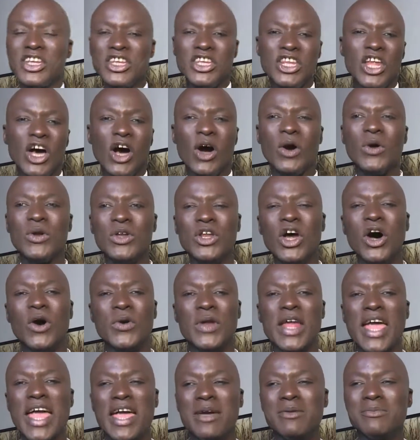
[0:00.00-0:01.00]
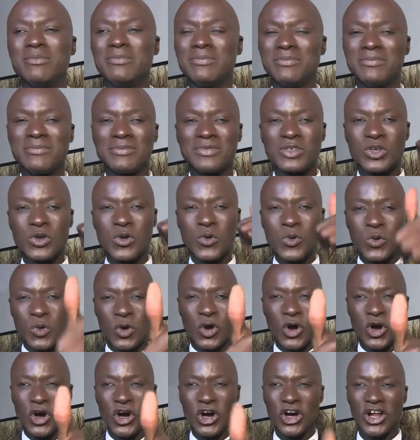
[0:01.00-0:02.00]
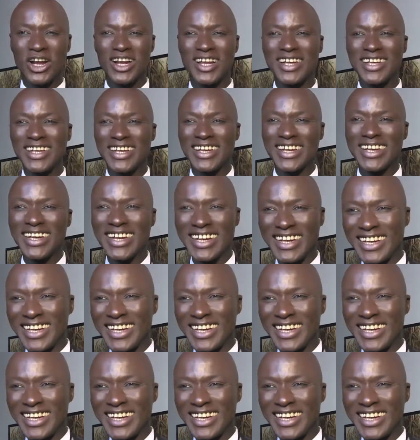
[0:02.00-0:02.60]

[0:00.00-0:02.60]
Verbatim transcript: No, no name. Cool.